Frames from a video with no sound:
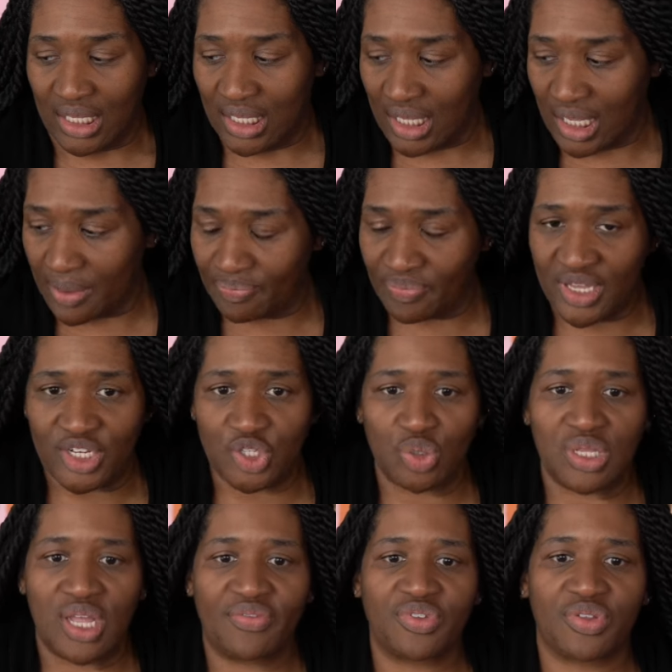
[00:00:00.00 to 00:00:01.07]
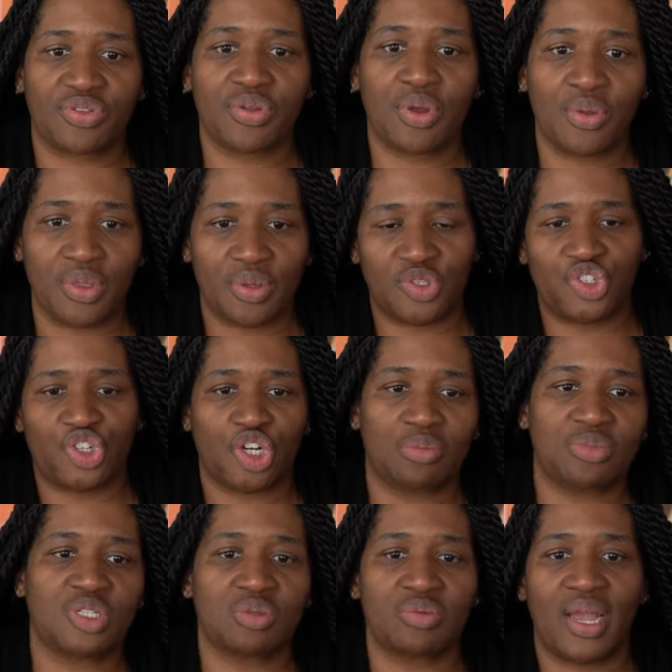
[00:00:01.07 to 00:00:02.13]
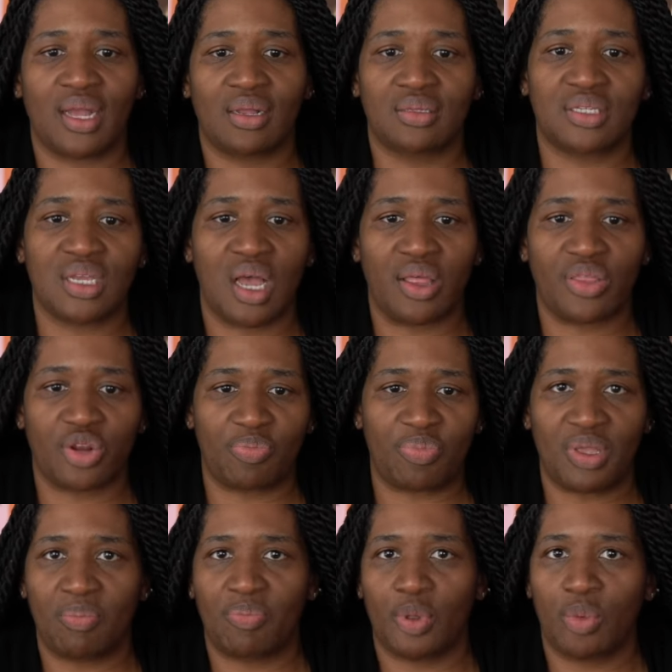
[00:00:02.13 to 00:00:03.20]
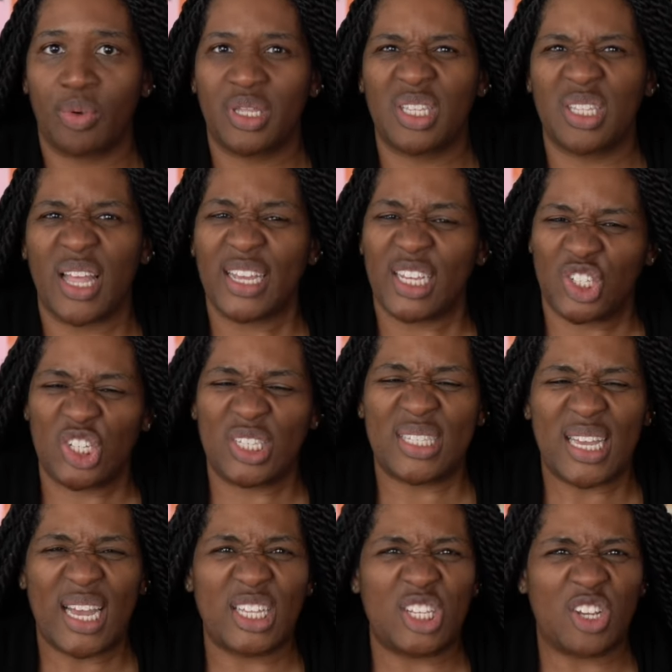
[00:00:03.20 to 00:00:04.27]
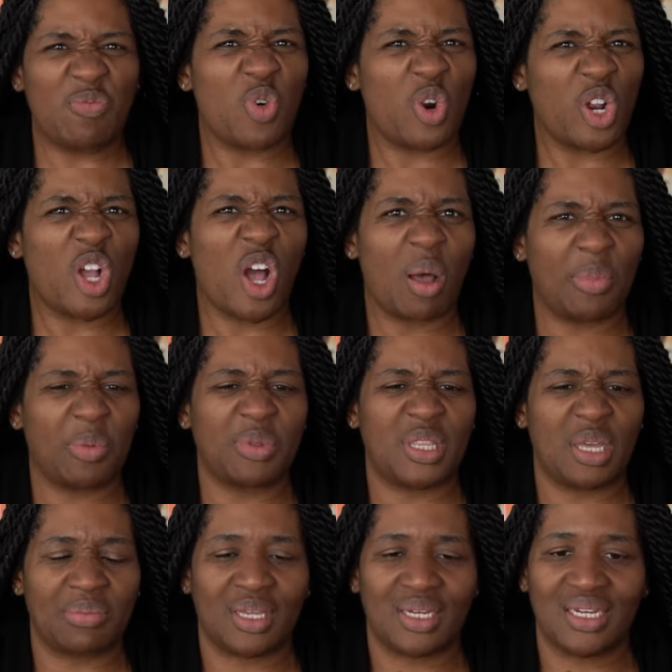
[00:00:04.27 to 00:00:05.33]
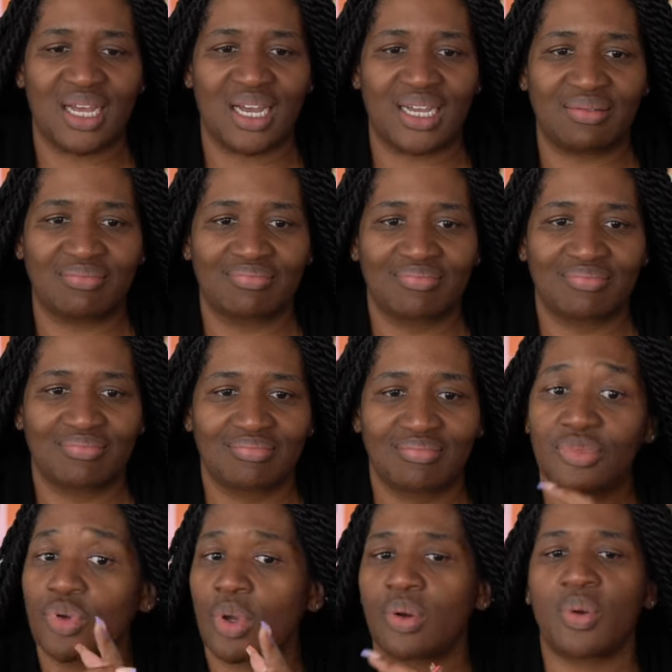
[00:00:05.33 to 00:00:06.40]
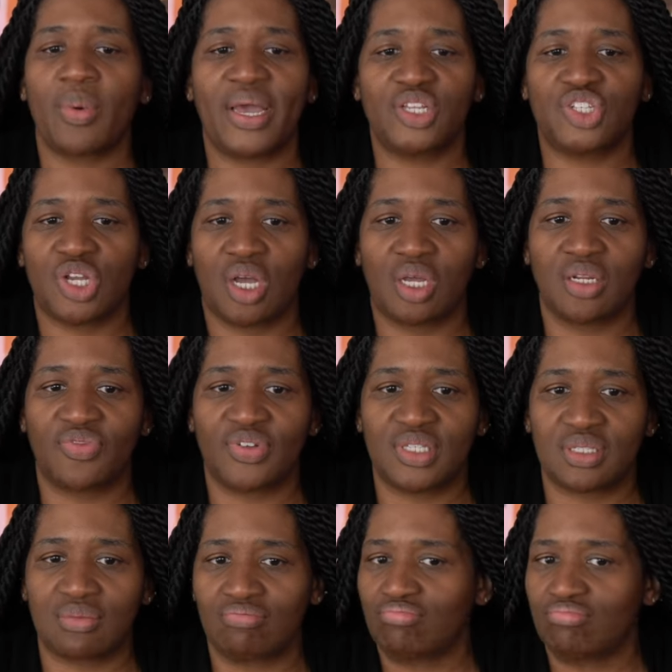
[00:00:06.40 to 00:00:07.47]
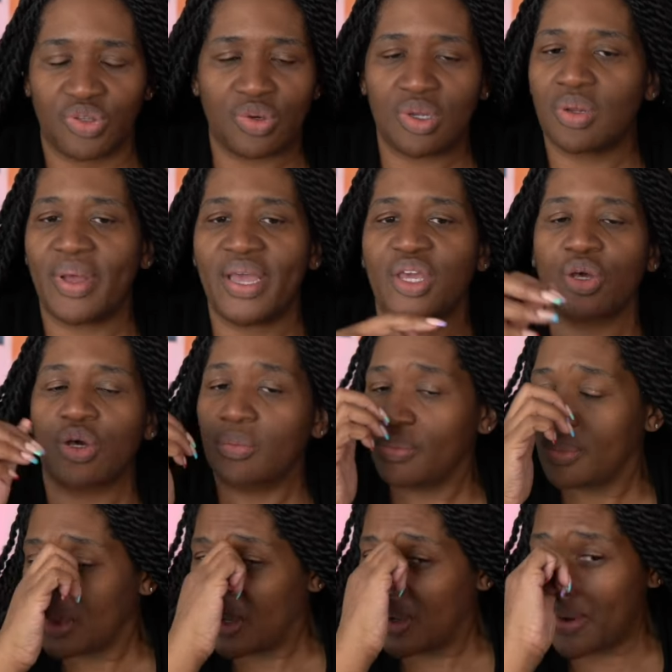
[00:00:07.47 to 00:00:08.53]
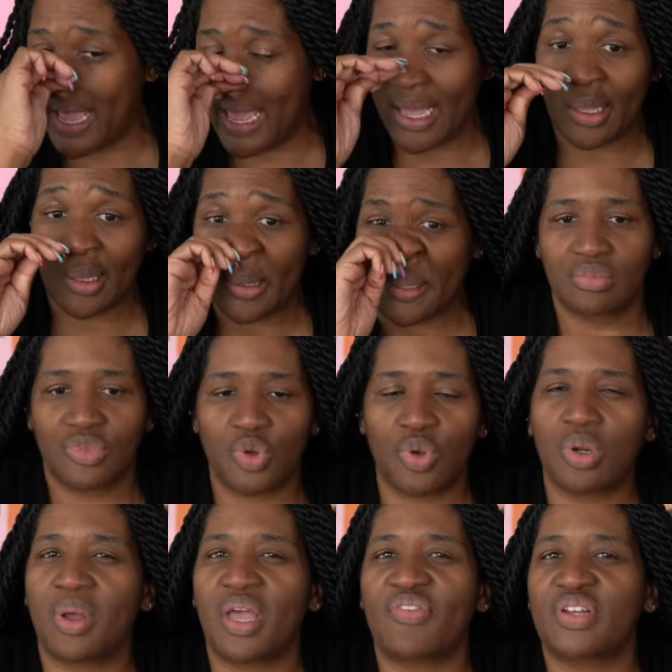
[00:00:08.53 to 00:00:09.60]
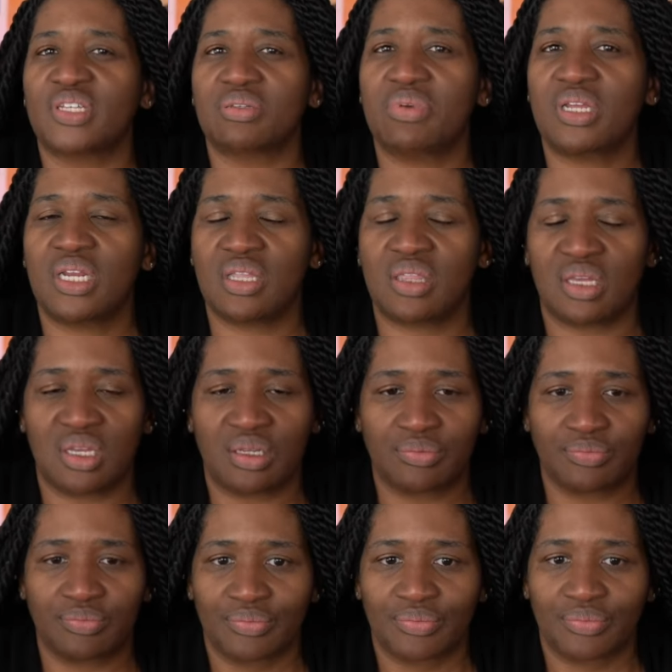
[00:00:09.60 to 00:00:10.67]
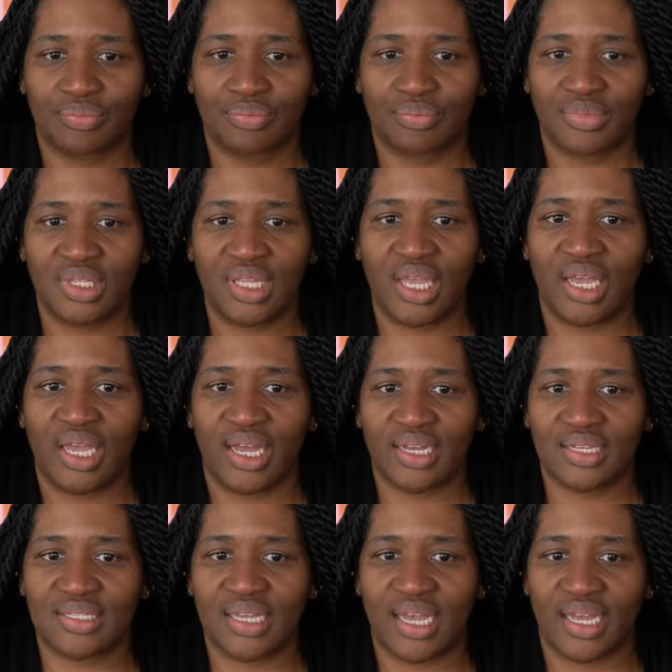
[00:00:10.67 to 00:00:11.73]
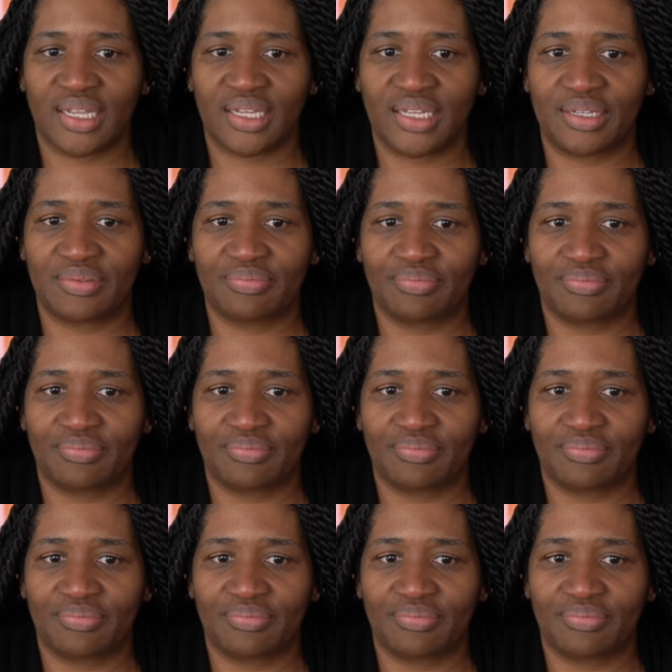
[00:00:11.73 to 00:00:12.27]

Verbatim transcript: Yep, they do love to throw those terms around to other people when, like she said, you have more in common with them than not. Throw it away, John, if it's. Or throw it away, Coop. Throw it away. Throw it away if it doesn't mean anything. Yeah, exactly.